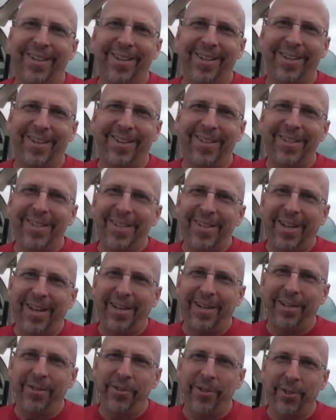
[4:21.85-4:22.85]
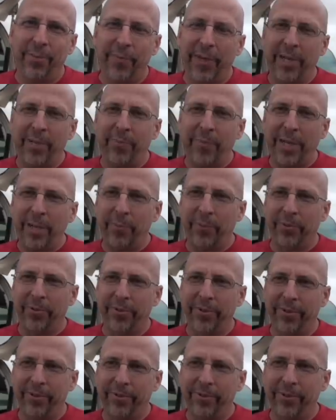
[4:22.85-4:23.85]
Uh, and it took many people
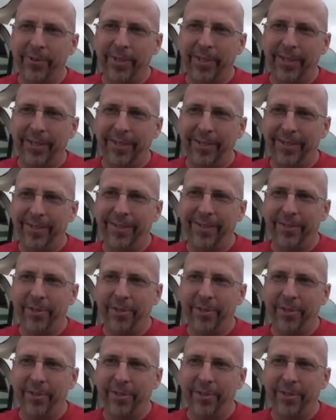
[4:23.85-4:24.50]
to, uh,